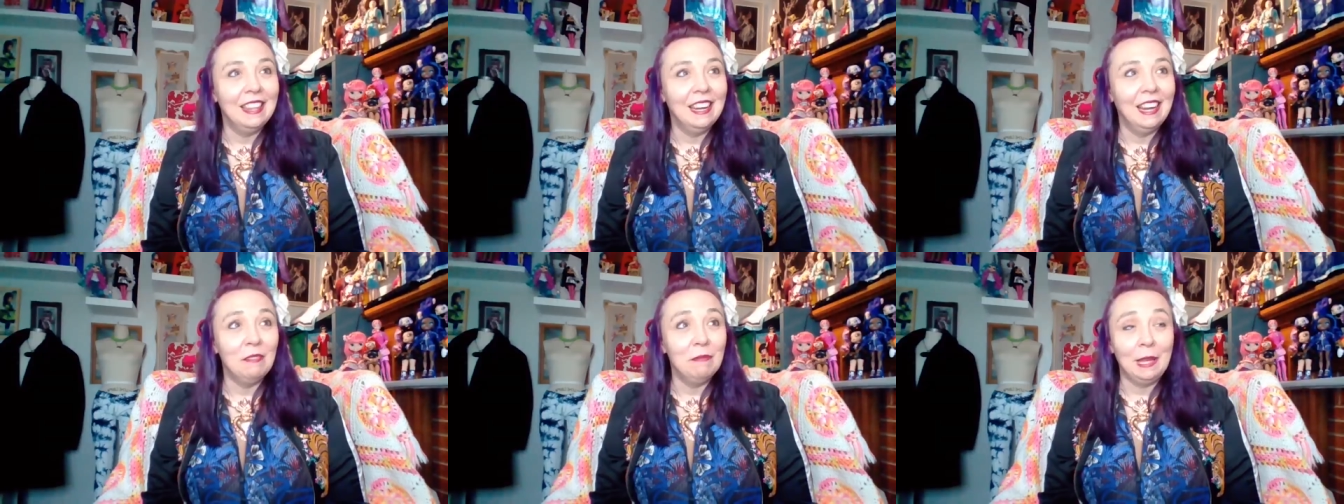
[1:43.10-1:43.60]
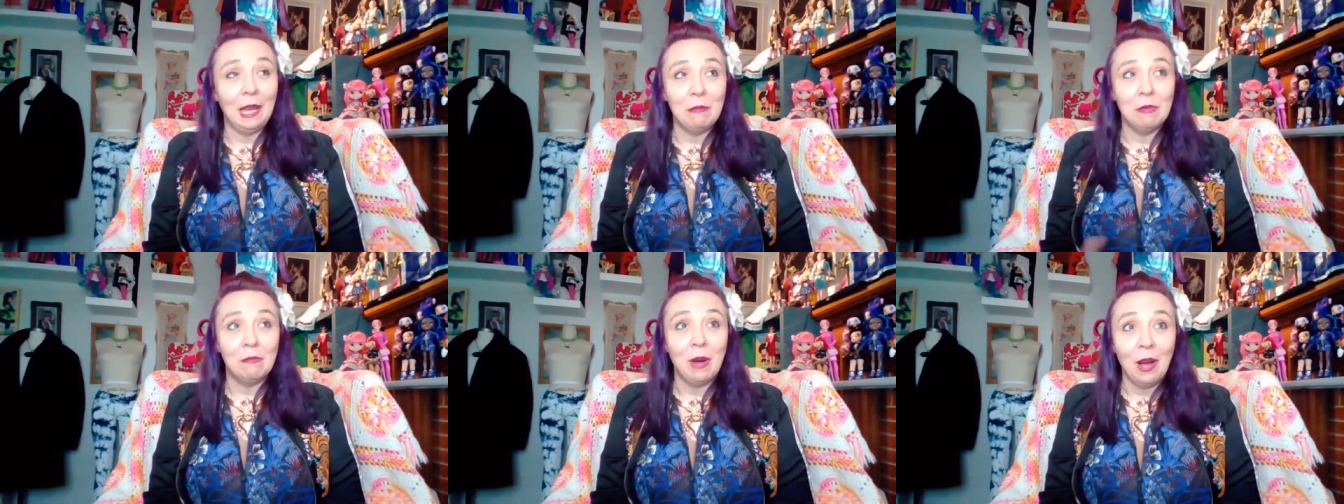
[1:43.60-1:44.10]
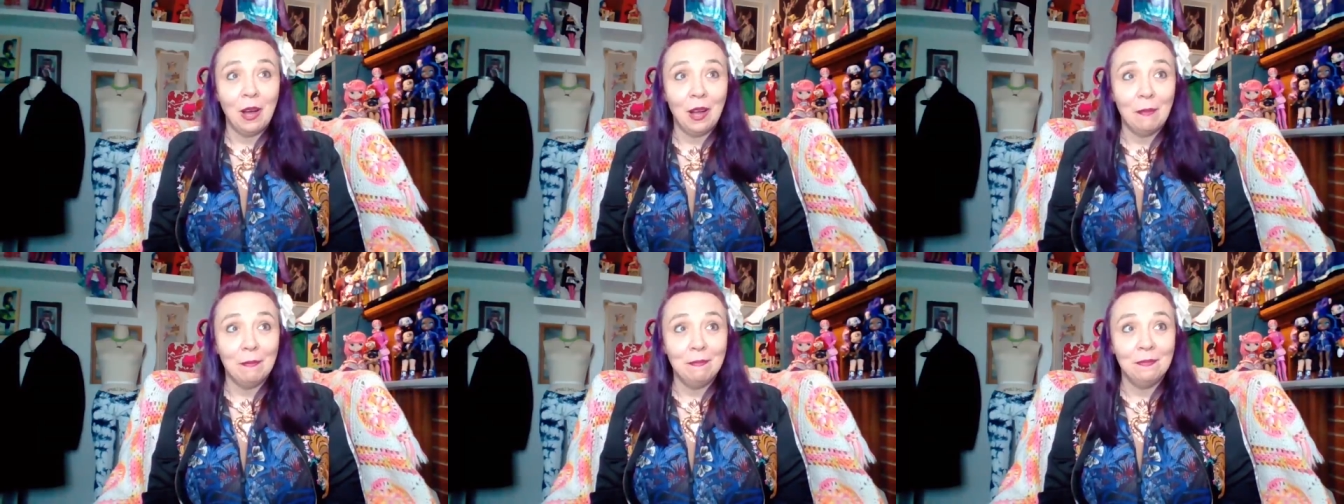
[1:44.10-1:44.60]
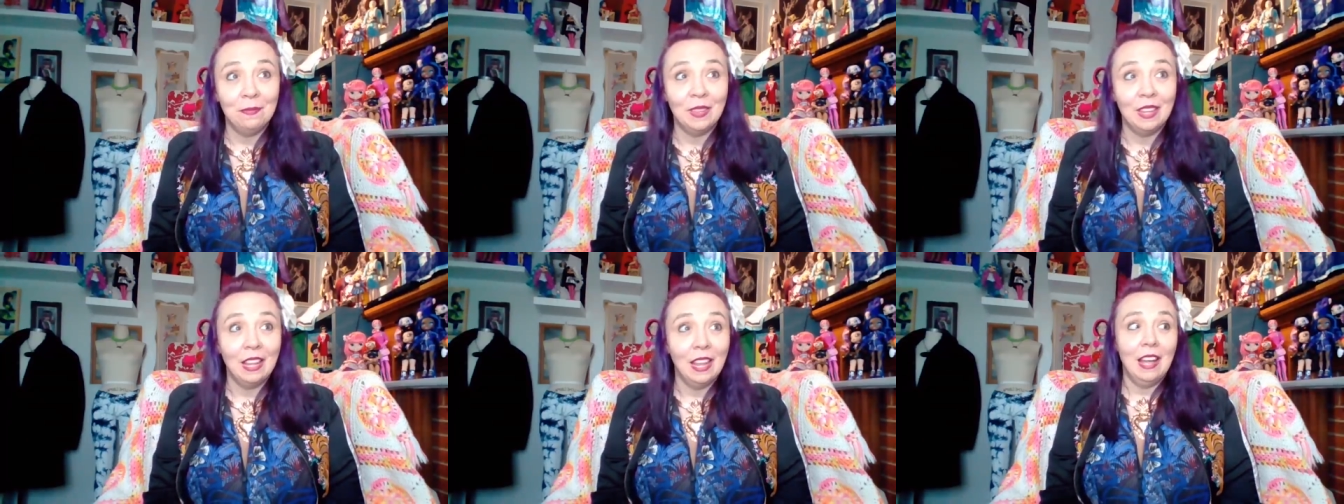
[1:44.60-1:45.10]
then I became a mom,
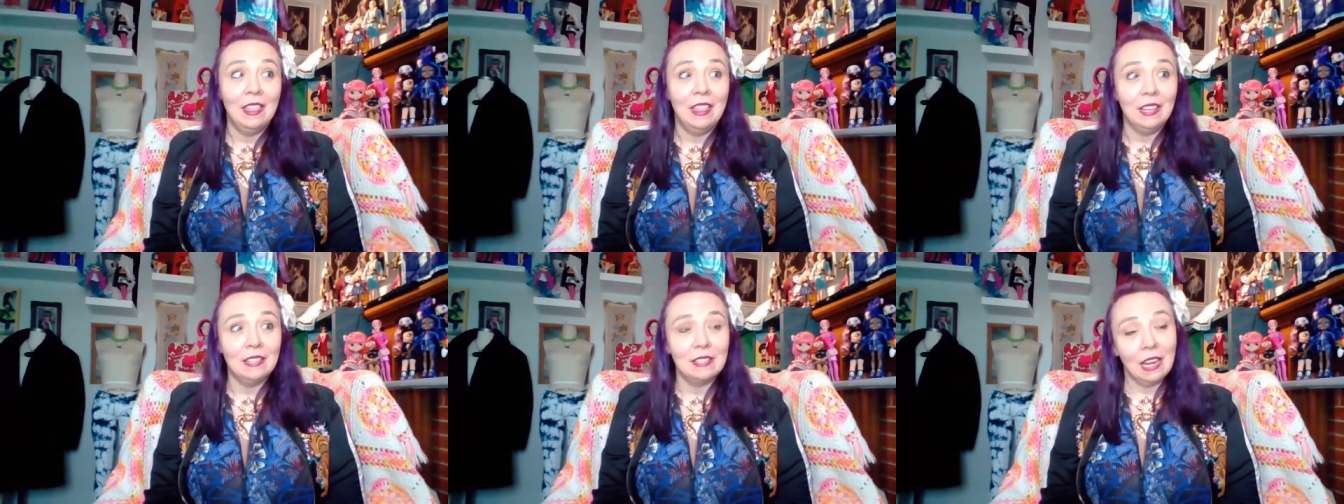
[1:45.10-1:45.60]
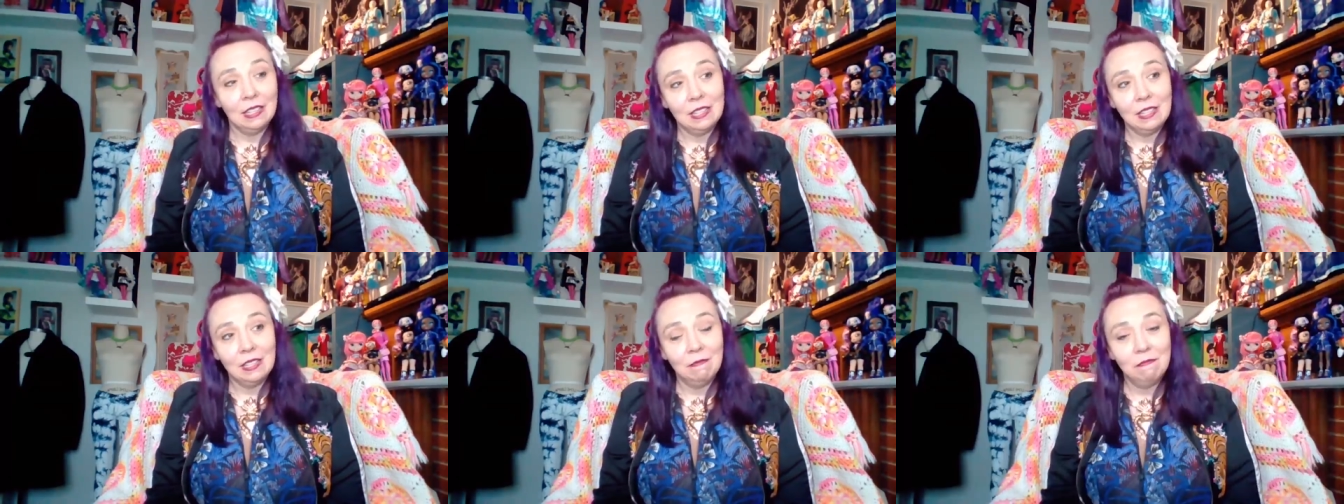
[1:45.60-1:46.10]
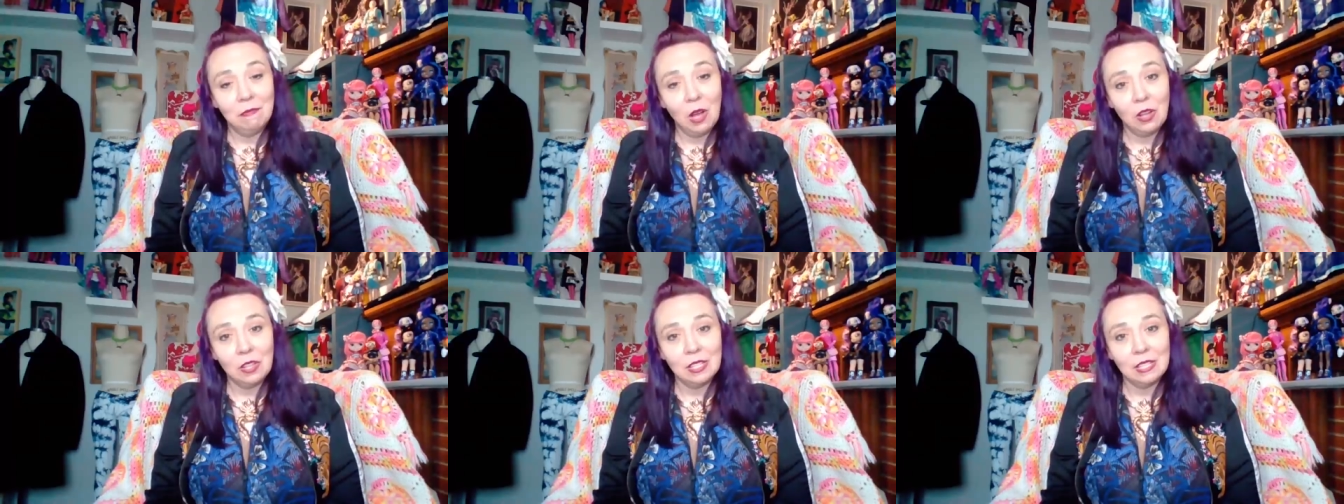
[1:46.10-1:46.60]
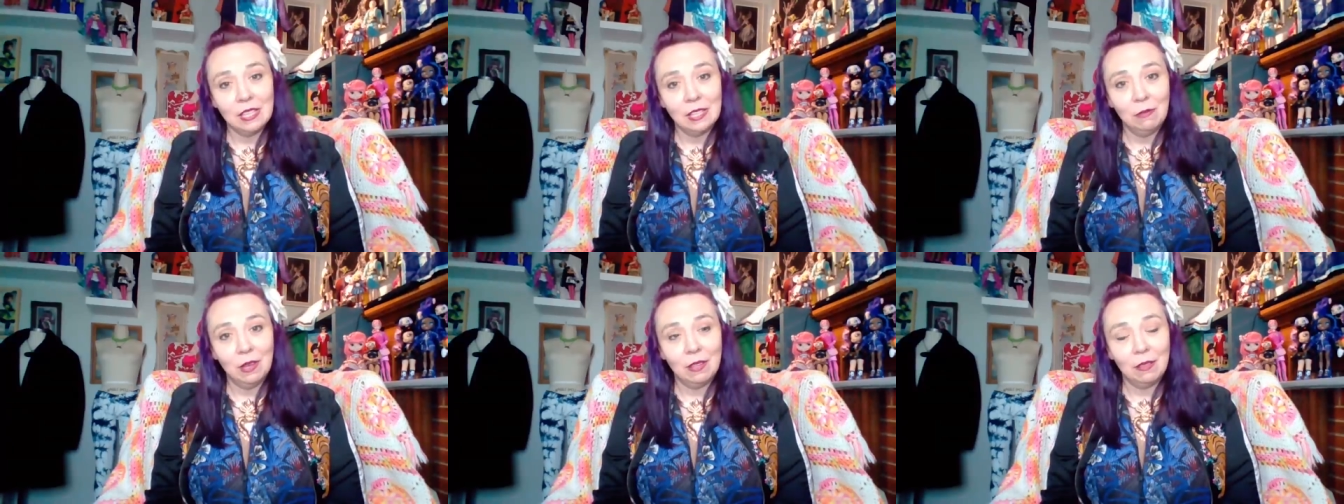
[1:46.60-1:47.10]
and things kind of
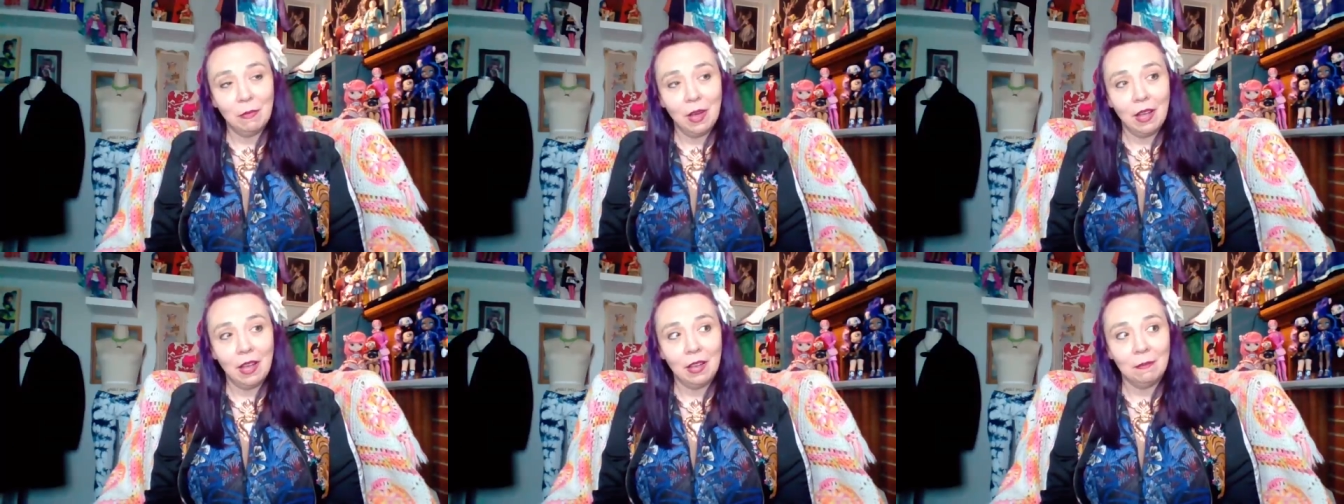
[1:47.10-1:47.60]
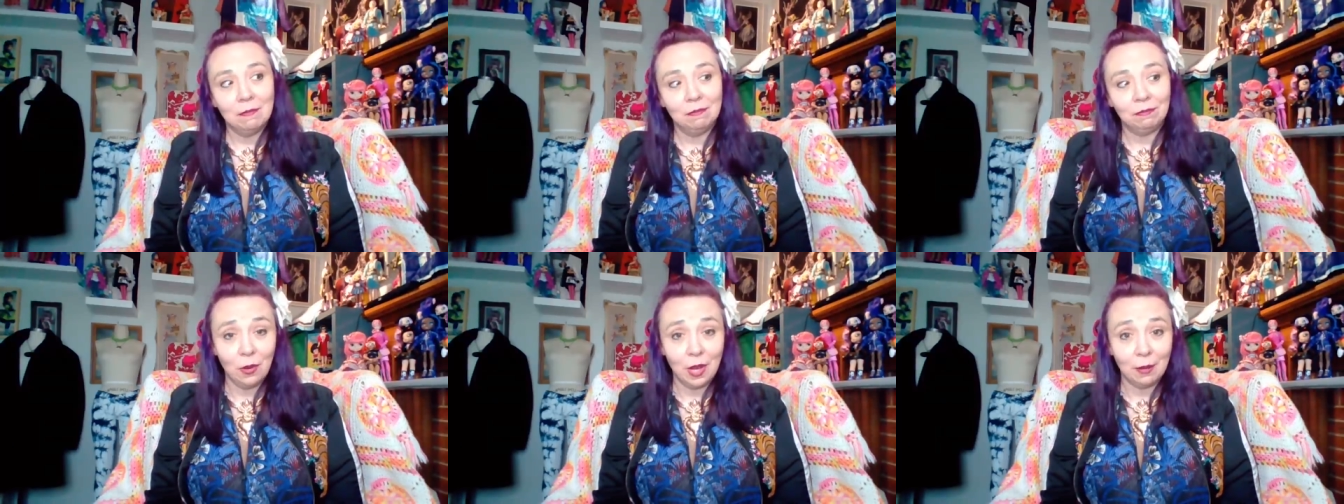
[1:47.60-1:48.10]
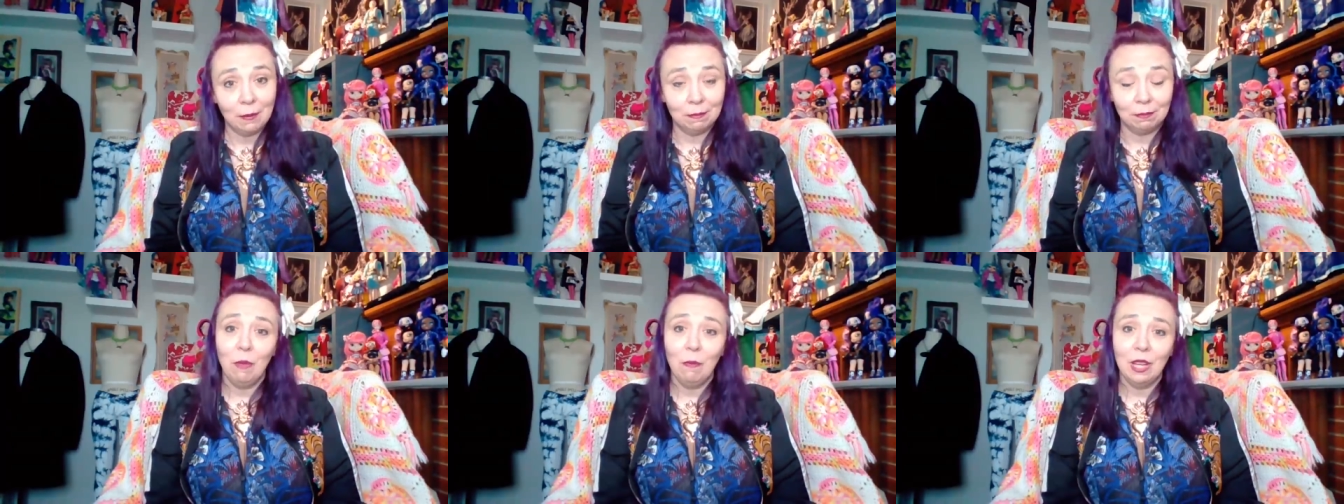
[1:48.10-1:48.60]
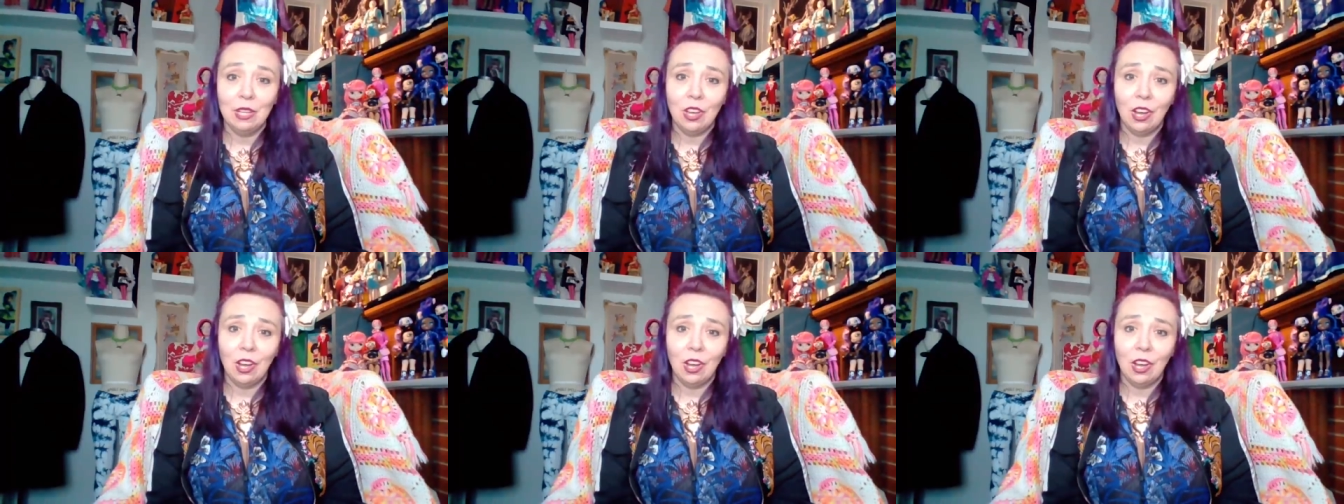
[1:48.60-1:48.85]
halted with my sewing. My